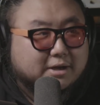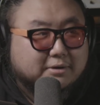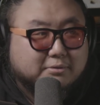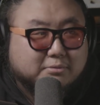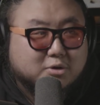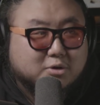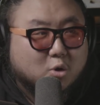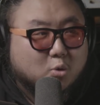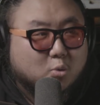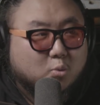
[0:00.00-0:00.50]
I
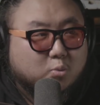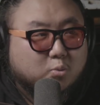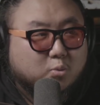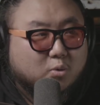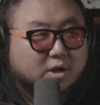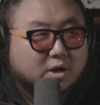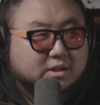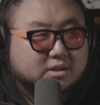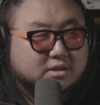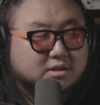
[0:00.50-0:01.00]
don't know
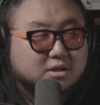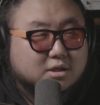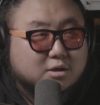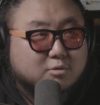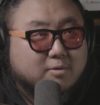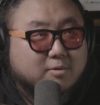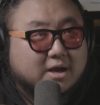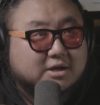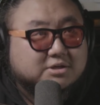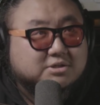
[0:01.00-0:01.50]
what
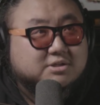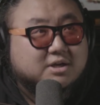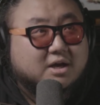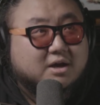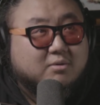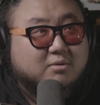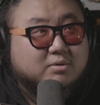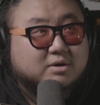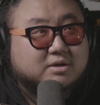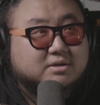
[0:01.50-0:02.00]
the
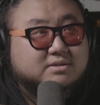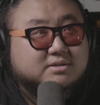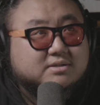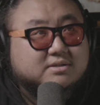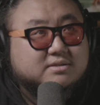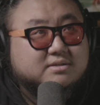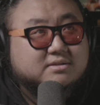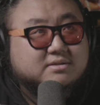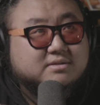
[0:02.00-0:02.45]
rationale was.